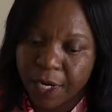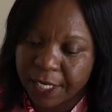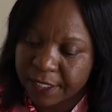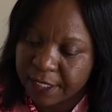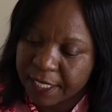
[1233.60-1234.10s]

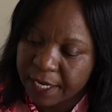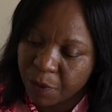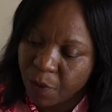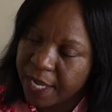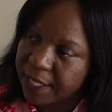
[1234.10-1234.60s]
and in a
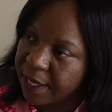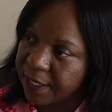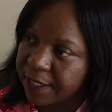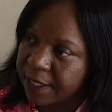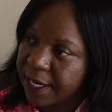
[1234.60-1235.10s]
way
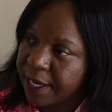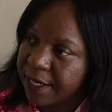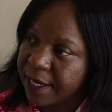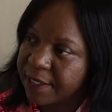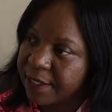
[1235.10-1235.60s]
that
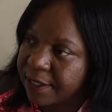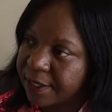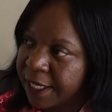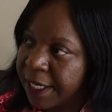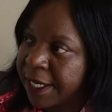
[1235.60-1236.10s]

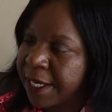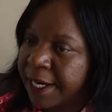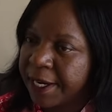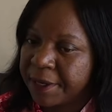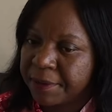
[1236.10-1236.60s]
doesn't
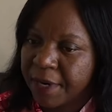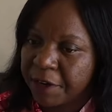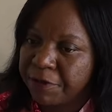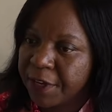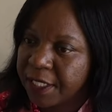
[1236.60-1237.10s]

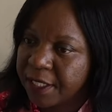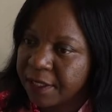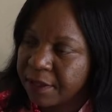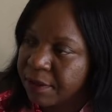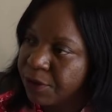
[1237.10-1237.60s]

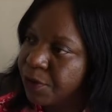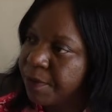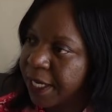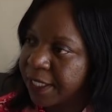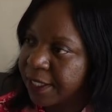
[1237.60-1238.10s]
affect too
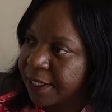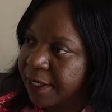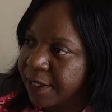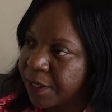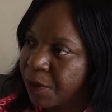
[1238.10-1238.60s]
much
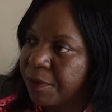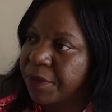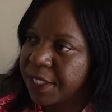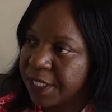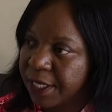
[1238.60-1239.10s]
the
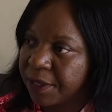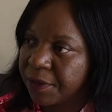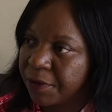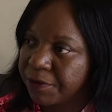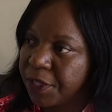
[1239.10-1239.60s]

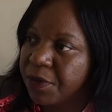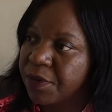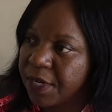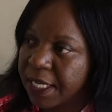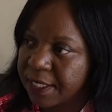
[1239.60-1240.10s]
composition of the
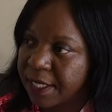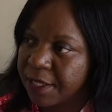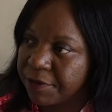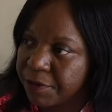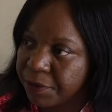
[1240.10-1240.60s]
nutrients in
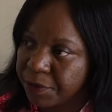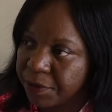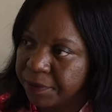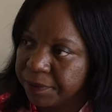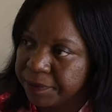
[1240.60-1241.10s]
the fruit.
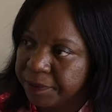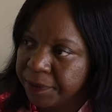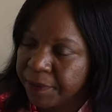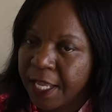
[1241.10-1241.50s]
Okay.